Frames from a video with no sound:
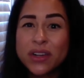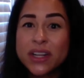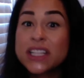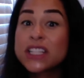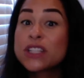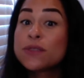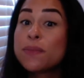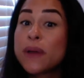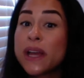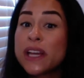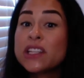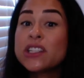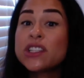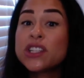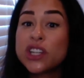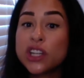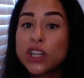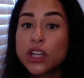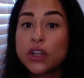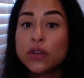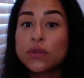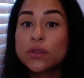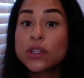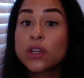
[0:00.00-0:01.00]
it's best to
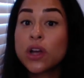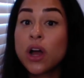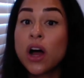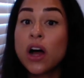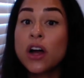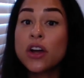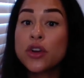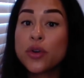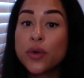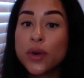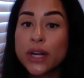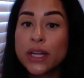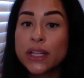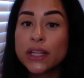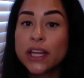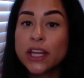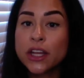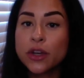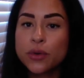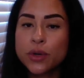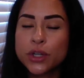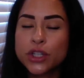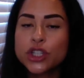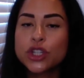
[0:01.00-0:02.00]
use concrete
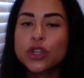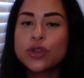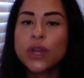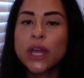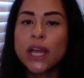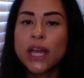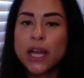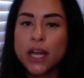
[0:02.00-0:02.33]
language so they